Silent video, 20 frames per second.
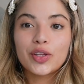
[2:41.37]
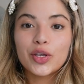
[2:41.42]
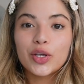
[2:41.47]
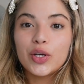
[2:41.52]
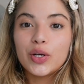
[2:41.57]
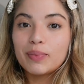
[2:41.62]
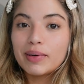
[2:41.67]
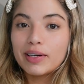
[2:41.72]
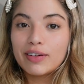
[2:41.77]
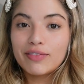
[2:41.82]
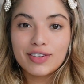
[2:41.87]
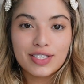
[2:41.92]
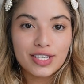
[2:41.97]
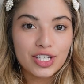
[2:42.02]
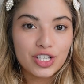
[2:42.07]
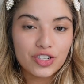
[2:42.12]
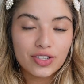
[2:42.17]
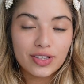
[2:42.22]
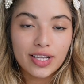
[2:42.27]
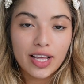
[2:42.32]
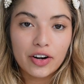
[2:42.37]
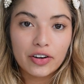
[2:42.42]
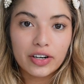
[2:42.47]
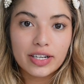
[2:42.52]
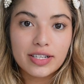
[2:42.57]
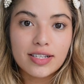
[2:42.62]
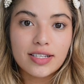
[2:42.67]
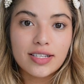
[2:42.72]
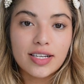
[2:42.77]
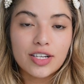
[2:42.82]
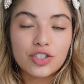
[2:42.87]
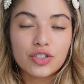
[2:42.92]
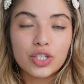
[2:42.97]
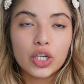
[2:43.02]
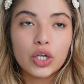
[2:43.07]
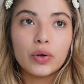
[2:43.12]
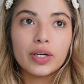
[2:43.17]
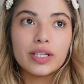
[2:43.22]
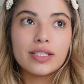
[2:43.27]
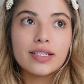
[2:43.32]
Your manifestation letter is essentially
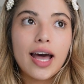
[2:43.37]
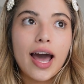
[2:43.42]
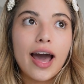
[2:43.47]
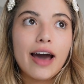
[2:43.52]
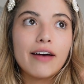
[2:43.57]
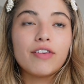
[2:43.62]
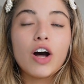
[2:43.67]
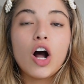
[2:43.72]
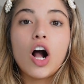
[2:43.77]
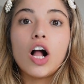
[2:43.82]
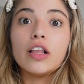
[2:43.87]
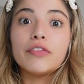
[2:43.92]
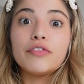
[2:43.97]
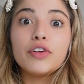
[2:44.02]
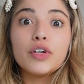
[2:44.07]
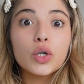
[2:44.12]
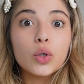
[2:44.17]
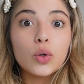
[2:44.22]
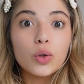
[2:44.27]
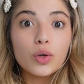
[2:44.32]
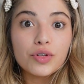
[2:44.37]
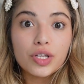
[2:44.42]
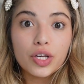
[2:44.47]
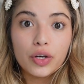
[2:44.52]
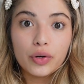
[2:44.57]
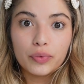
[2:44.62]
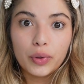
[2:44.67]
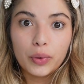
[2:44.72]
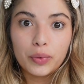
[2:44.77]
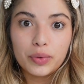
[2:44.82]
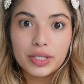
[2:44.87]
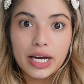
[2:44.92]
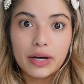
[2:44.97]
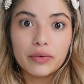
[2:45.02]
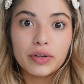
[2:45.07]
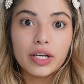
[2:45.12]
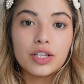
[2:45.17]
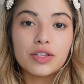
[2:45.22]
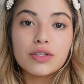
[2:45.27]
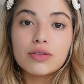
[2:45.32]
going to have all of your goals that you wrote
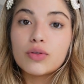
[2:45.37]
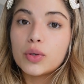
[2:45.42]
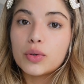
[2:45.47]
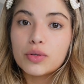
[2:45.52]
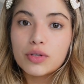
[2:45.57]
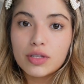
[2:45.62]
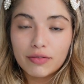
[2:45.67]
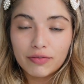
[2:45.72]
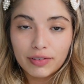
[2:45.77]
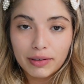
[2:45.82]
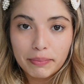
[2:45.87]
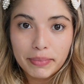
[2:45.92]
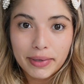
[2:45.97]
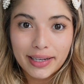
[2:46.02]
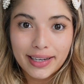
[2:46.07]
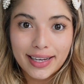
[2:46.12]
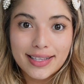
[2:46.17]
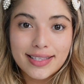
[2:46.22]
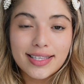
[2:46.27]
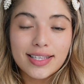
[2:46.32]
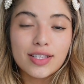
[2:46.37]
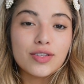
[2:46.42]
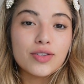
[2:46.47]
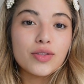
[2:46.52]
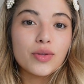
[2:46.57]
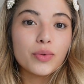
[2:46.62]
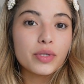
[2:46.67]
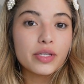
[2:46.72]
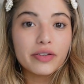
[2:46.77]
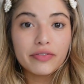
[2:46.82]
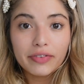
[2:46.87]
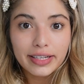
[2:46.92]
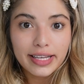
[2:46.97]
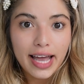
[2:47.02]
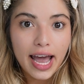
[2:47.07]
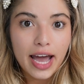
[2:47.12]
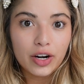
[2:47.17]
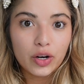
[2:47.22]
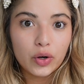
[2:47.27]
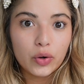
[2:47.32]
down into those different buckets, into those different
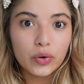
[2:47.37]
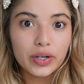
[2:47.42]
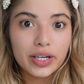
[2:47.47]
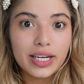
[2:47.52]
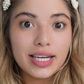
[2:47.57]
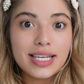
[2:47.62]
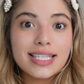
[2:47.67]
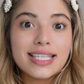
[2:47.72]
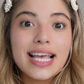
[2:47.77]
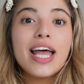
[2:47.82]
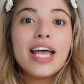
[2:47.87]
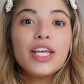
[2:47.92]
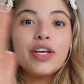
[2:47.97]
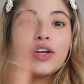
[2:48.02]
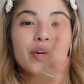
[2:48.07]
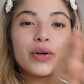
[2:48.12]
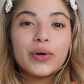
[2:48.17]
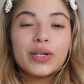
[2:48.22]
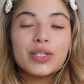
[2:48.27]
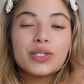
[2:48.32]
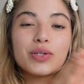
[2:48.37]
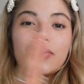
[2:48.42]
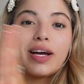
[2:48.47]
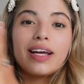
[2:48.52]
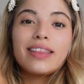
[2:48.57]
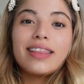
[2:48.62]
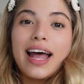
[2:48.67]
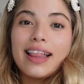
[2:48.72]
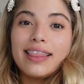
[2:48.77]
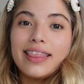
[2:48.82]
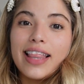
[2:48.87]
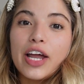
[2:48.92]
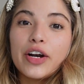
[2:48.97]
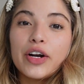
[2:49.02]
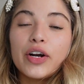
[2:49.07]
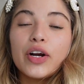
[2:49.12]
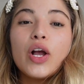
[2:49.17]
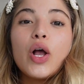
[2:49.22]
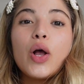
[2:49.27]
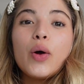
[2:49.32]
categories. You're going to write that
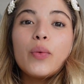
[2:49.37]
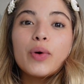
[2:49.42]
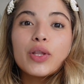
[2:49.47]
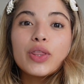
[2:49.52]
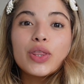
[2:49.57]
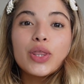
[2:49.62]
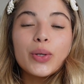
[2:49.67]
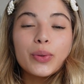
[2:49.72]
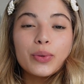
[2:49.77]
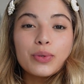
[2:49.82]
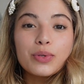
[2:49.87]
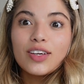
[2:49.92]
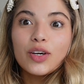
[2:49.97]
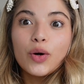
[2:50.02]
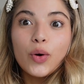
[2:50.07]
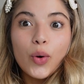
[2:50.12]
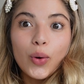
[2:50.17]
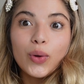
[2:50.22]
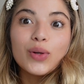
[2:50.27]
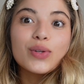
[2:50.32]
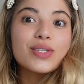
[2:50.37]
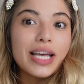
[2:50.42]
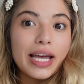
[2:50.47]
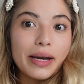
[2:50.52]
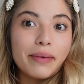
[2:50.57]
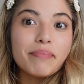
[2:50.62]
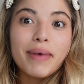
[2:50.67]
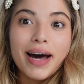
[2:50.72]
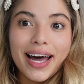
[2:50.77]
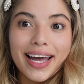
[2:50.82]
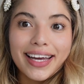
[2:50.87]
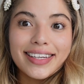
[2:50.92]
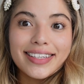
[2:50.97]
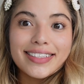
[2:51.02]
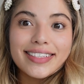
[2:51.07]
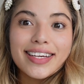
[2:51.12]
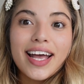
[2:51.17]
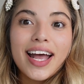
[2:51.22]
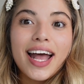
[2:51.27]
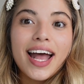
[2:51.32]
letter with those goals in
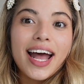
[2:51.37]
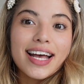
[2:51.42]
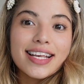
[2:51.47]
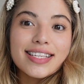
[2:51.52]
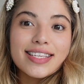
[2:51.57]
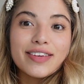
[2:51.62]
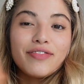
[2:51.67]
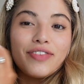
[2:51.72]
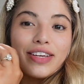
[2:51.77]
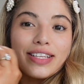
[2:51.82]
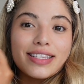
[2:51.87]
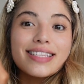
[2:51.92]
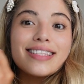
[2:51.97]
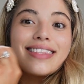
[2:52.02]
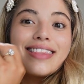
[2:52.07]
mind as if it's